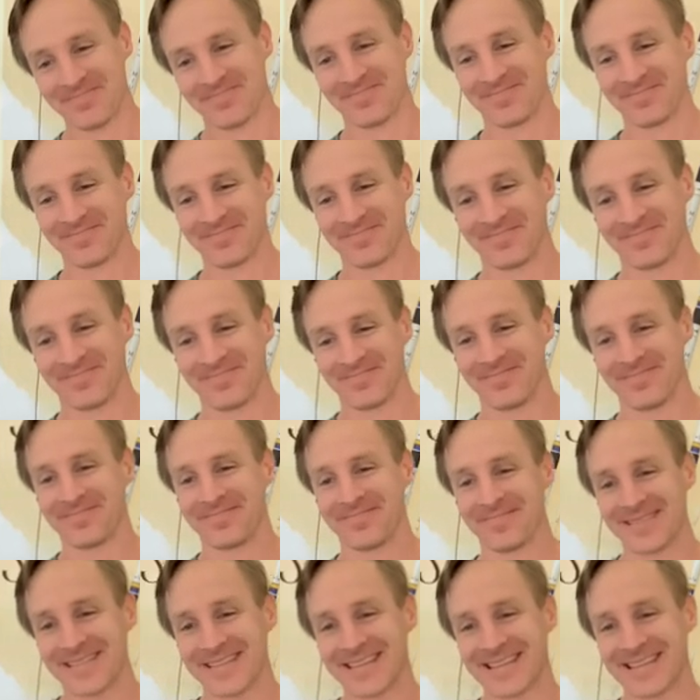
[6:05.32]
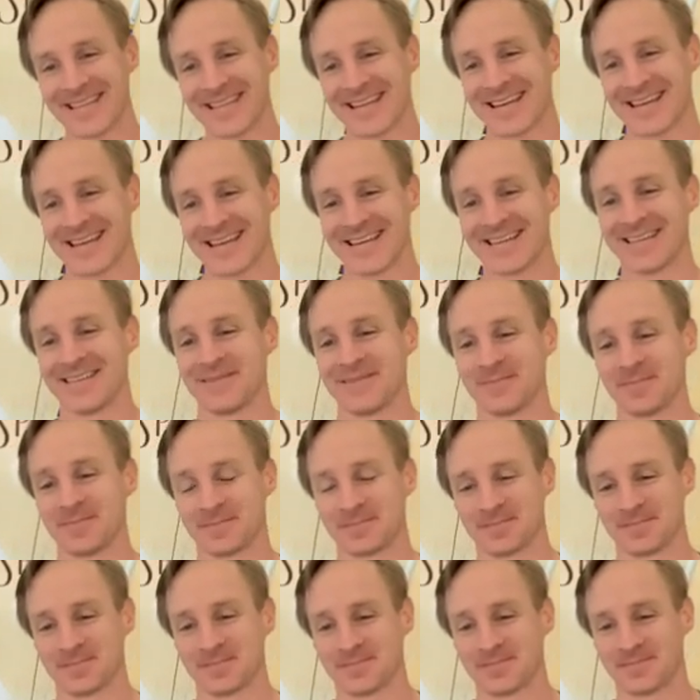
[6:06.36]

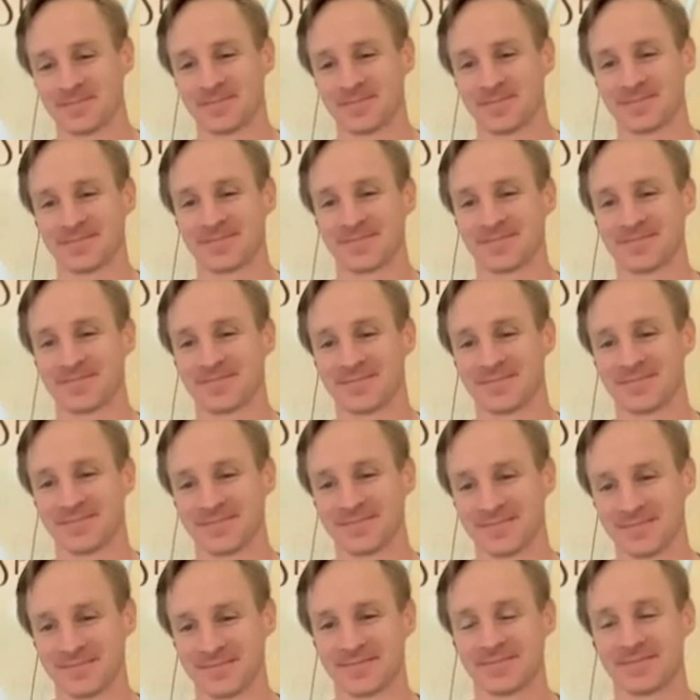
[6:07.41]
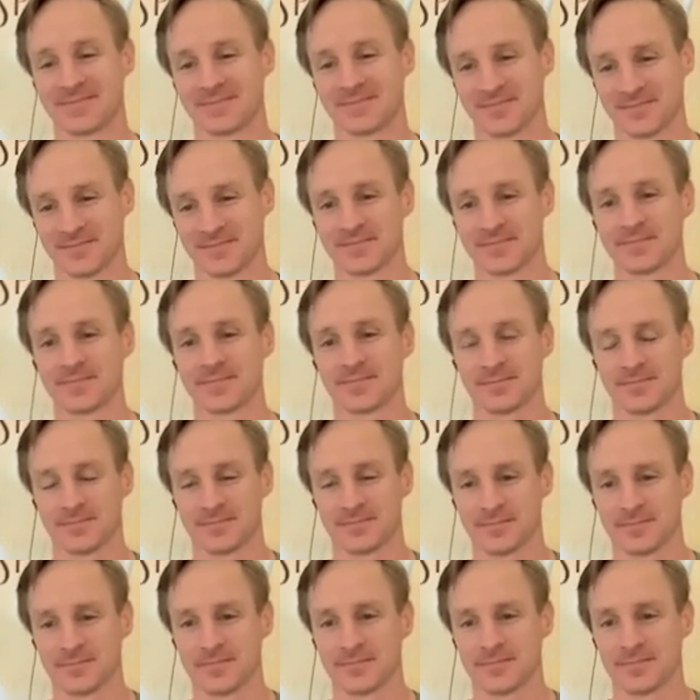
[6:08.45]

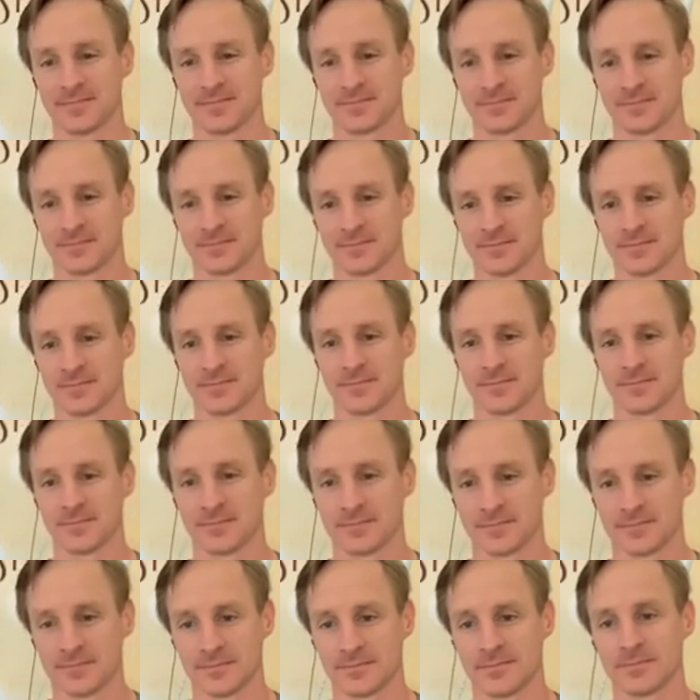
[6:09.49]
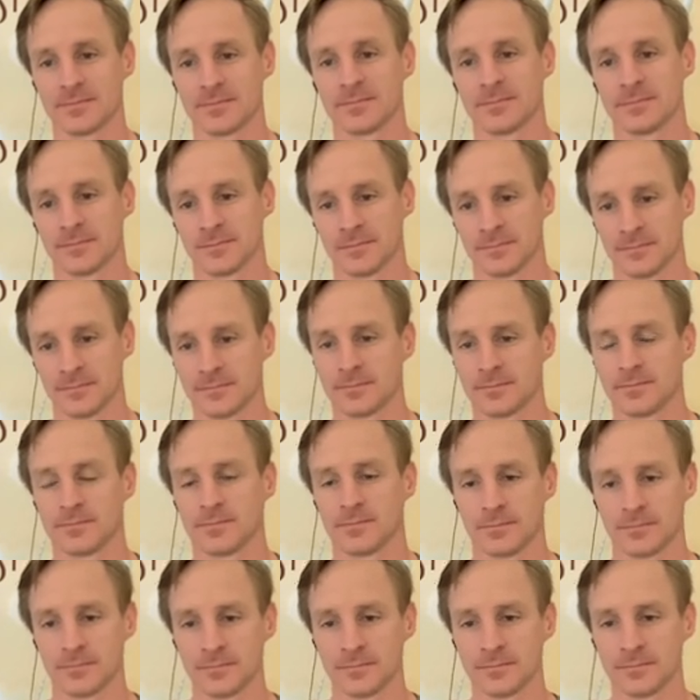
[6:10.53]

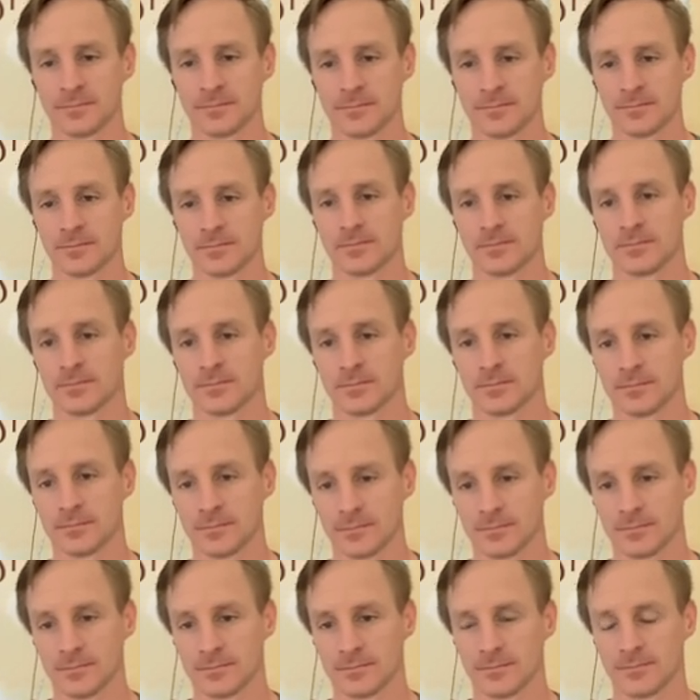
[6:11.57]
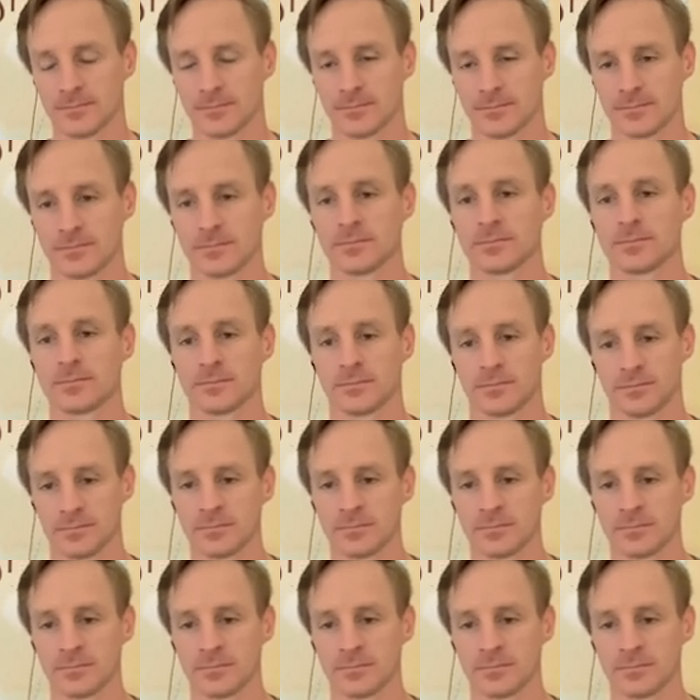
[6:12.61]
This person isn't speaking.